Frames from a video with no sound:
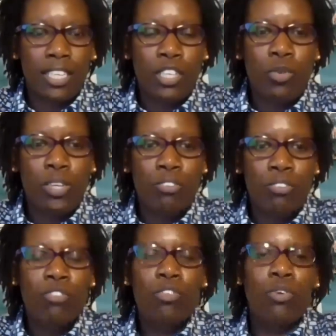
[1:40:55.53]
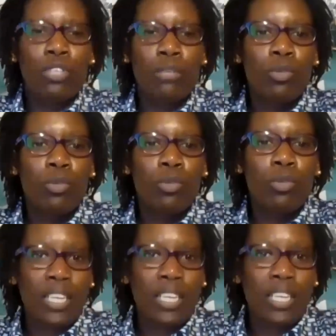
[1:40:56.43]
Then you leave. If you're not able to
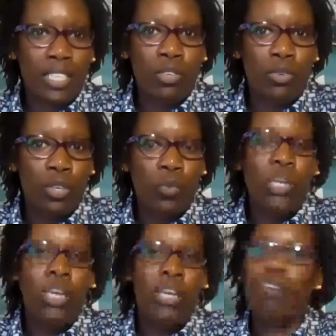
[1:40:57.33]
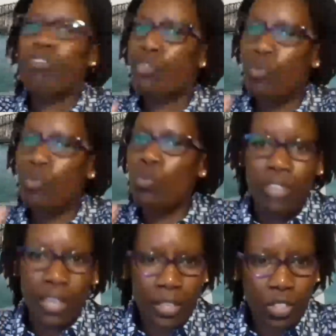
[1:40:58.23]
get another COE quick enough, you
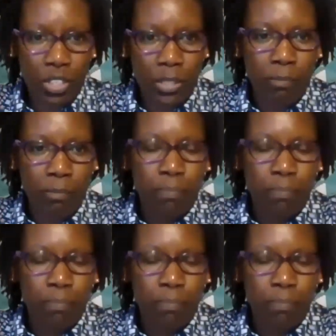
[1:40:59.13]
leave the country.